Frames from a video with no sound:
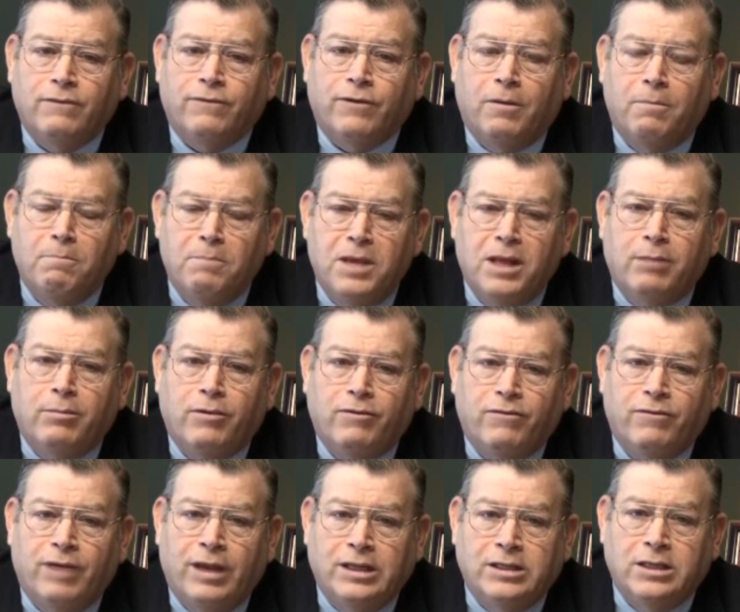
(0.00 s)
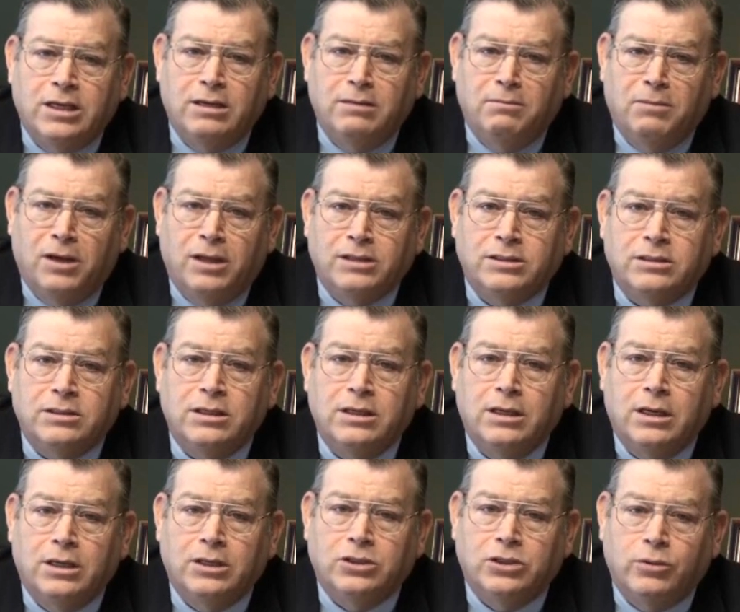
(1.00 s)
for a minimum of 18 months
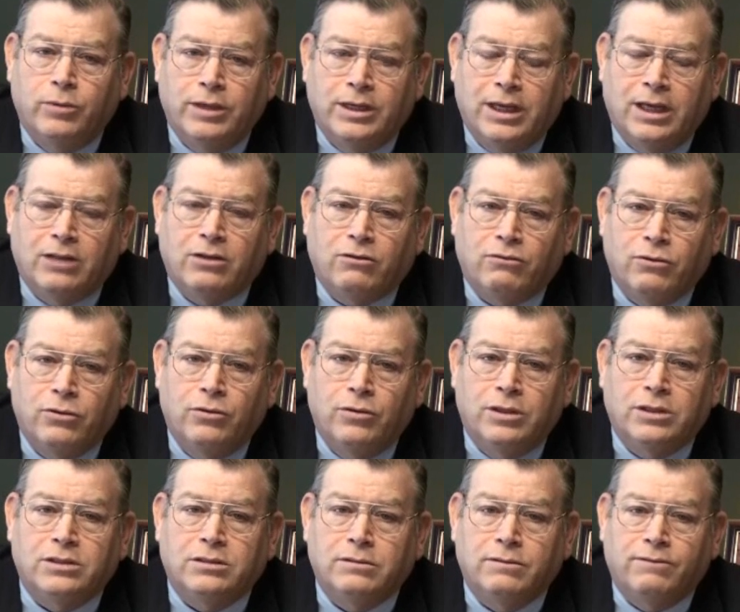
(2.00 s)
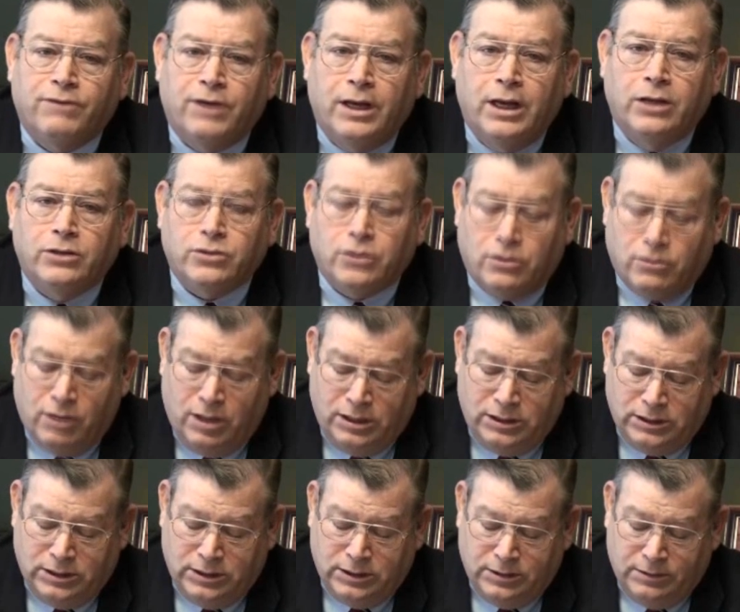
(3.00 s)
until we get through this financial
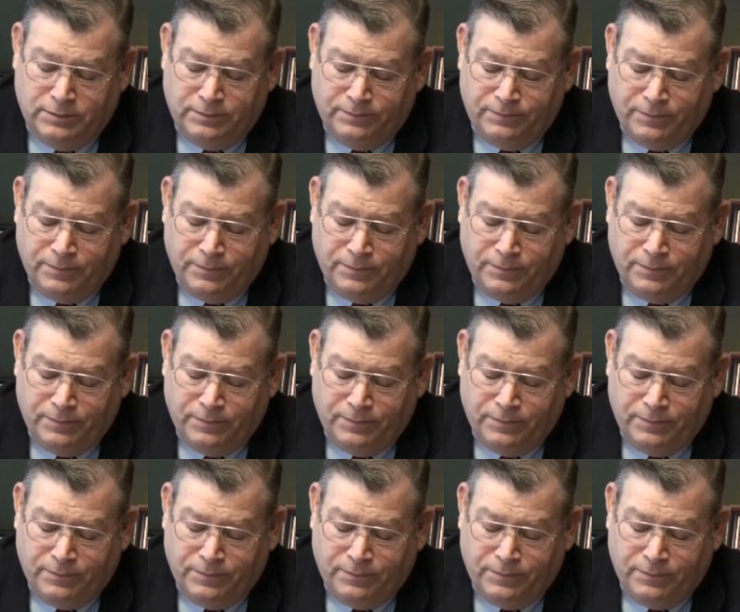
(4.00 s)
crisis.